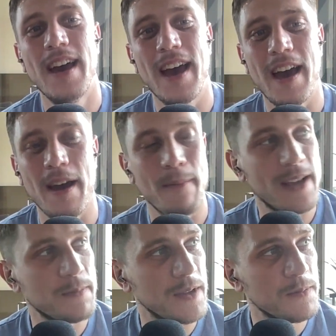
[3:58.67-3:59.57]
I
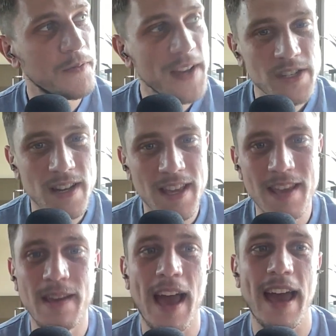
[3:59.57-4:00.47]
suppose
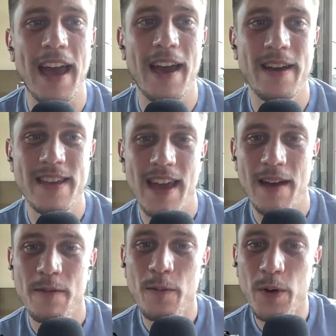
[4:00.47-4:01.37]
professionally, yeah,
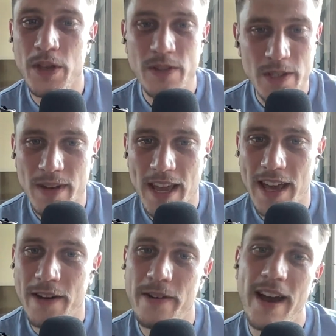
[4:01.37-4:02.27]
what you do
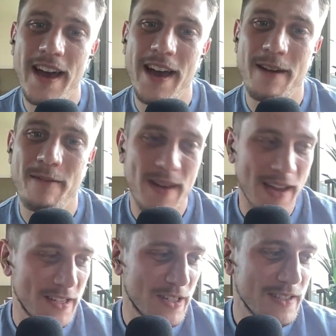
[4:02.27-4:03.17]
now,
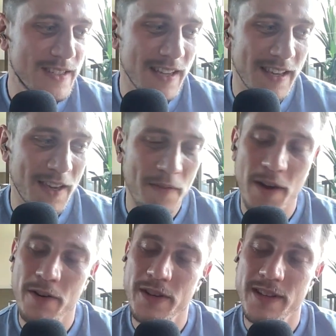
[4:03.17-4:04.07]
and just to give
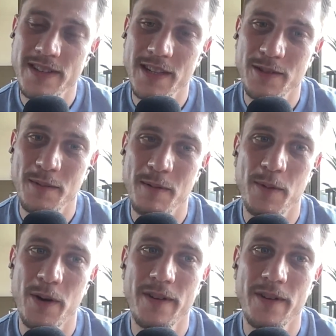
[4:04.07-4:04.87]
our audience a little bit more